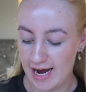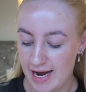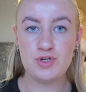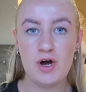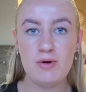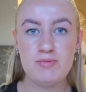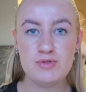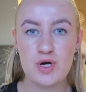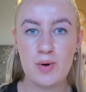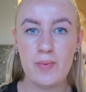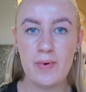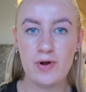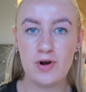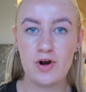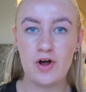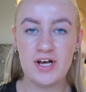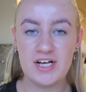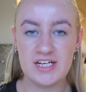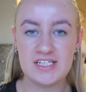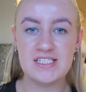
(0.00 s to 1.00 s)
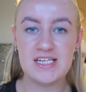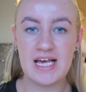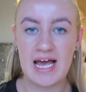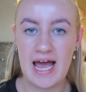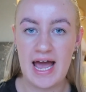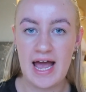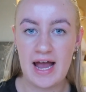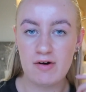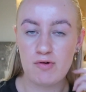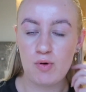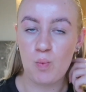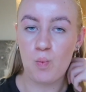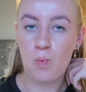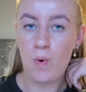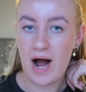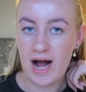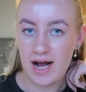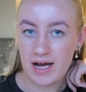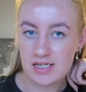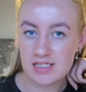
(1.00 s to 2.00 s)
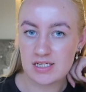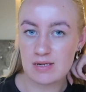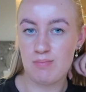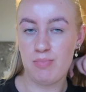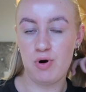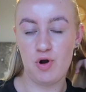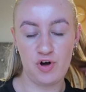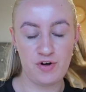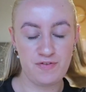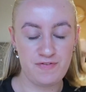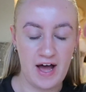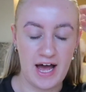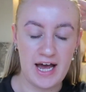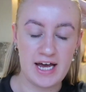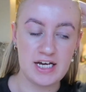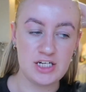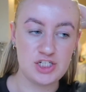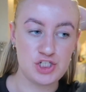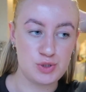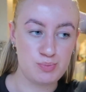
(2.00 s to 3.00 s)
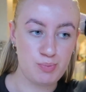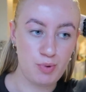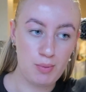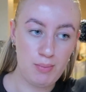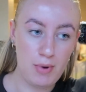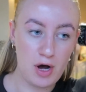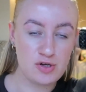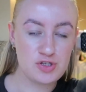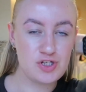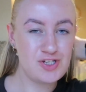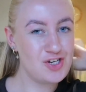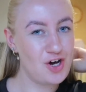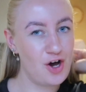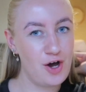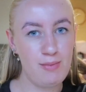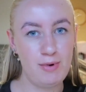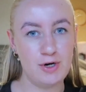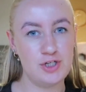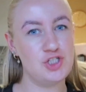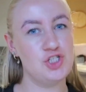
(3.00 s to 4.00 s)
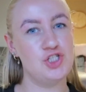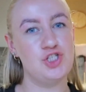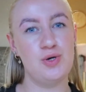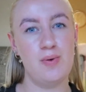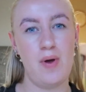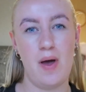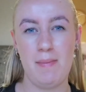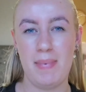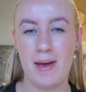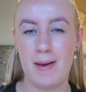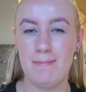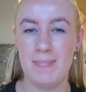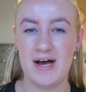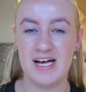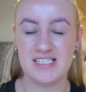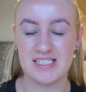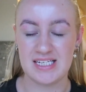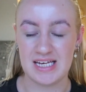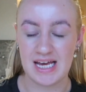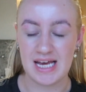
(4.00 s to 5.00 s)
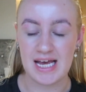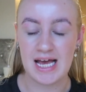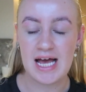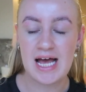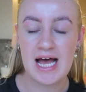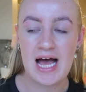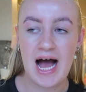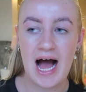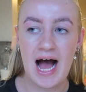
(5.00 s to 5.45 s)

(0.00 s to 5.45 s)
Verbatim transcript: Sometimes I will like sit here and wax and pluck for ages, but most of the time I just do it a bit messy,